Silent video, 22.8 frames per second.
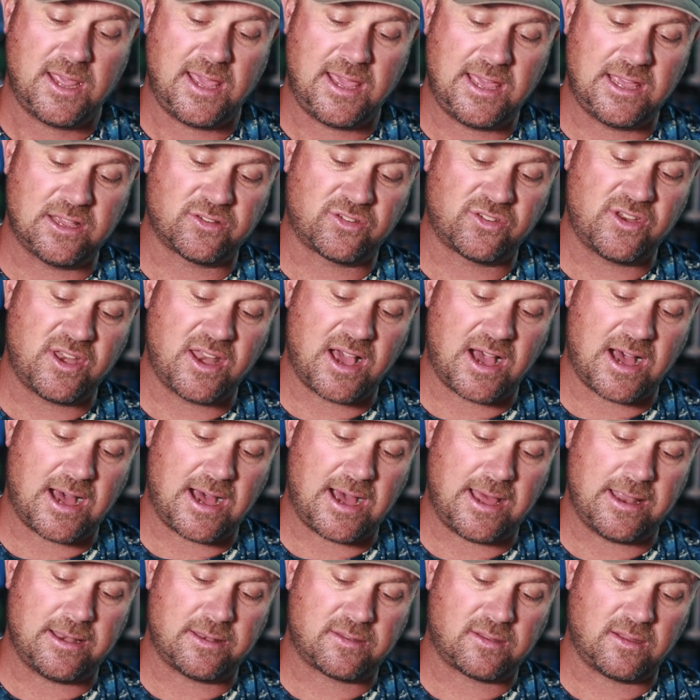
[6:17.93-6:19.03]
is
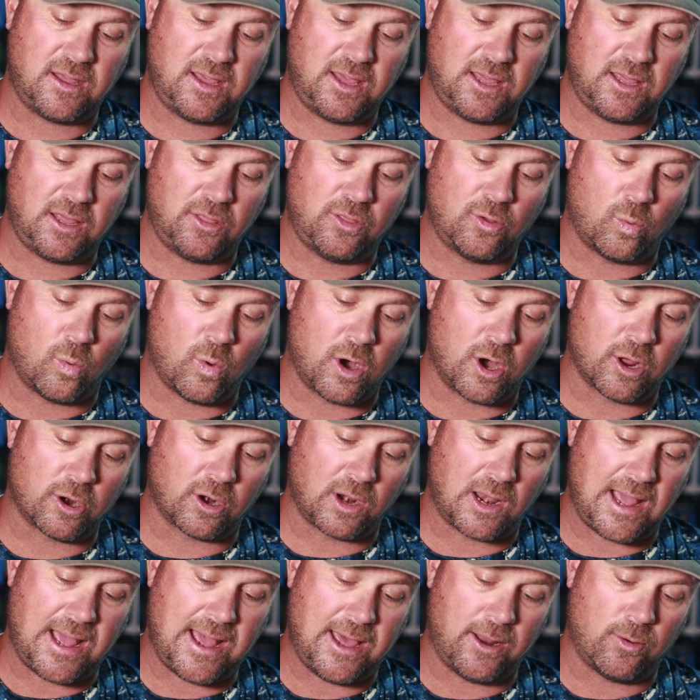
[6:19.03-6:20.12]
not, the water
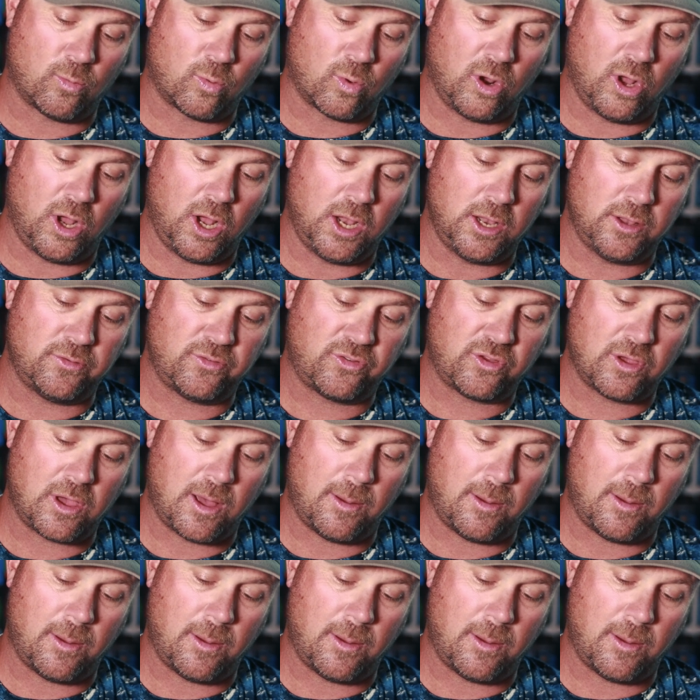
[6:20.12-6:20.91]
line runs